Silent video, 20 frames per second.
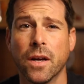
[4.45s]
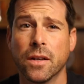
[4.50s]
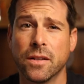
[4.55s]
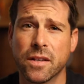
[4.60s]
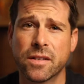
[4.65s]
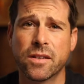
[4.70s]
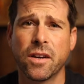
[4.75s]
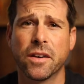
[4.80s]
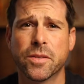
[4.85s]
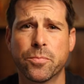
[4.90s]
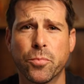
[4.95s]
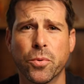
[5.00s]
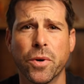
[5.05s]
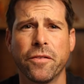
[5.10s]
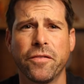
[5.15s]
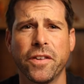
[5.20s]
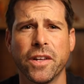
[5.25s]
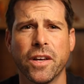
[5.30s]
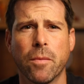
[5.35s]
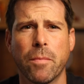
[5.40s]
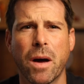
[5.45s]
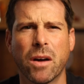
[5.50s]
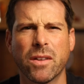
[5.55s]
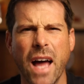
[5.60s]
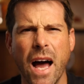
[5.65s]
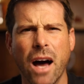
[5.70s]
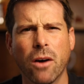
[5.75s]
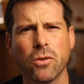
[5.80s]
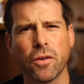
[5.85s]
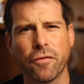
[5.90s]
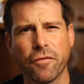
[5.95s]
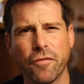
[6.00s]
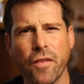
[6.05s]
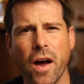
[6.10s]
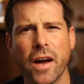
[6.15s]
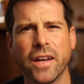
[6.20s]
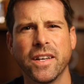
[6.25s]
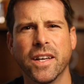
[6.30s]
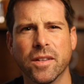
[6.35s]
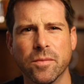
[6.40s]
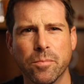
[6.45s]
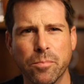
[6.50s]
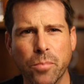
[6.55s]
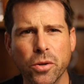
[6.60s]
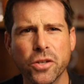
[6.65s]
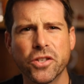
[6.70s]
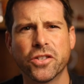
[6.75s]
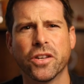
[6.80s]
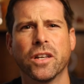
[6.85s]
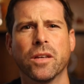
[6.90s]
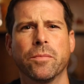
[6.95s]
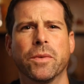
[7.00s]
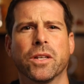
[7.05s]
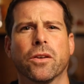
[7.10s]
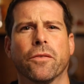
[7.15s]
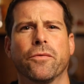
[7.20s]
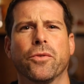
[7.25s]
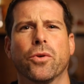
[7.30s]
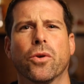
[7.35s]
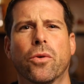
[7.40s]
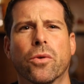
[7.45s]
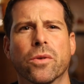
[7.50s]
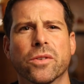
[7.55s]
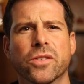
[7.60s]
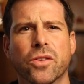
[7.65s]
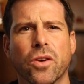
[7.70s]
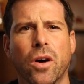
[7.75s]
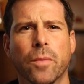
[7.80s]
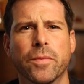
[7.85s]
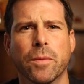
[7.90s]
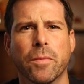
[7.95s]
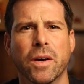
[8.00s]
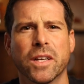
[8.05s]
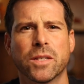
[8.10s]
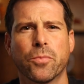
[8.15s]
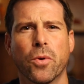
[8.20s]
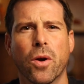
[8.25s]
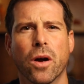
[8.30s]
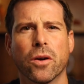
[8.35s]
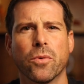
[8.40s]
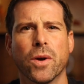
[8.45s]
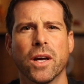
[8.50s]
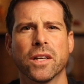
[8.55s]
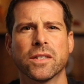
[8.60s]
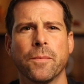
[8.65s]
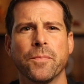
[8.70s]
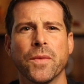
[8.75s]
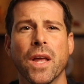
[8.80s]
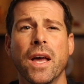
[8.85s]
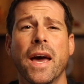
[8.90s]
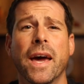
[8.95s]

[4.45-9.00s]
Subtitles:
discuss briefly about how to find and push the limit of your horse to optimize progress,